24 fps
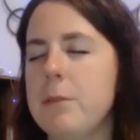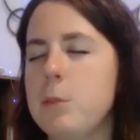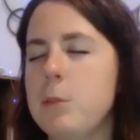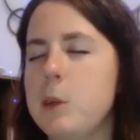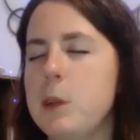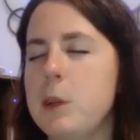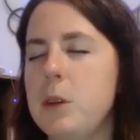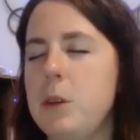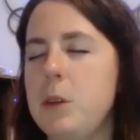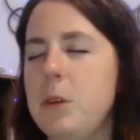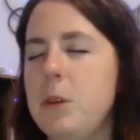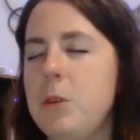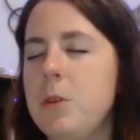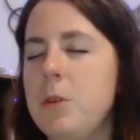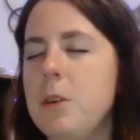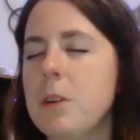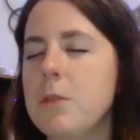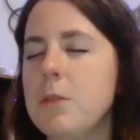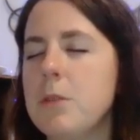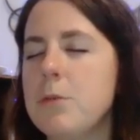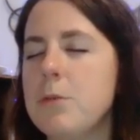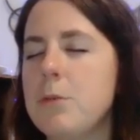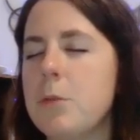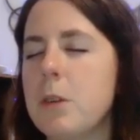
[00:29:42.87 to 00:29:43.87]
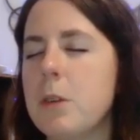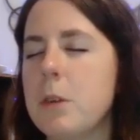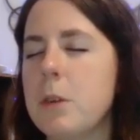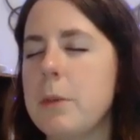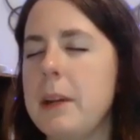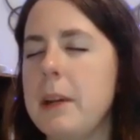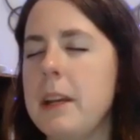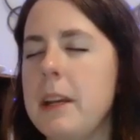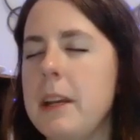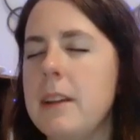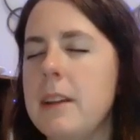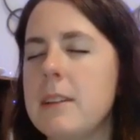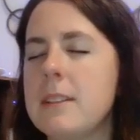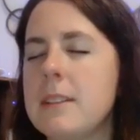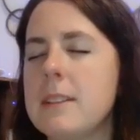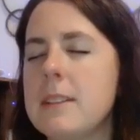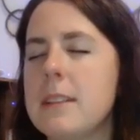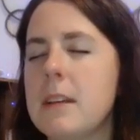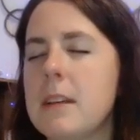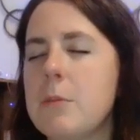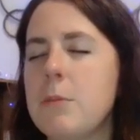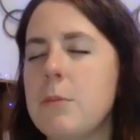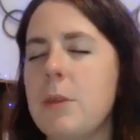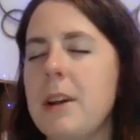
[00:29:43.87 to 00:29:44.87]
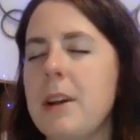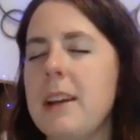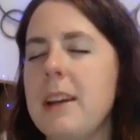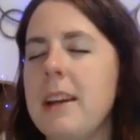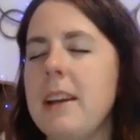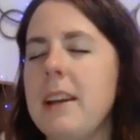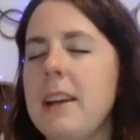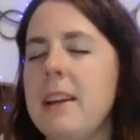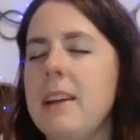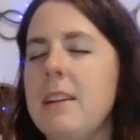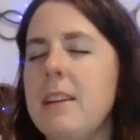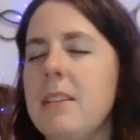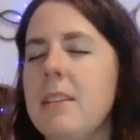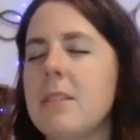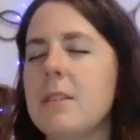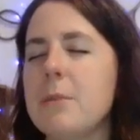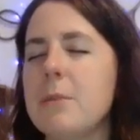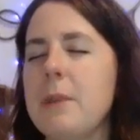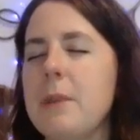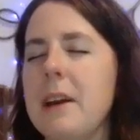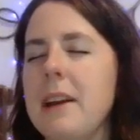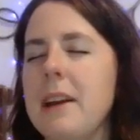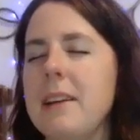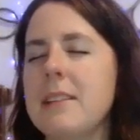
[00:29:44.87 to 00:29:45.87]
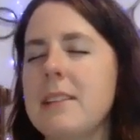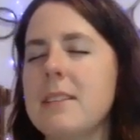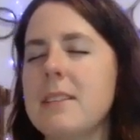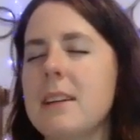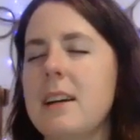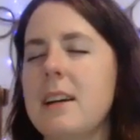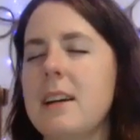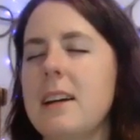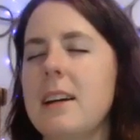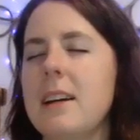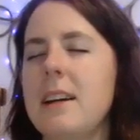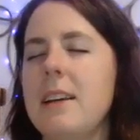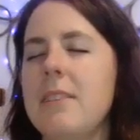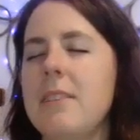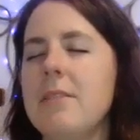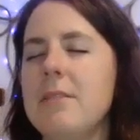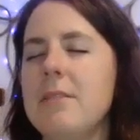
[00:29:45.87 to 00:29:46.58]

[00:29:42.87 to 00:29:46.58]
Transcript: but you are forming in some way in your mind's eye.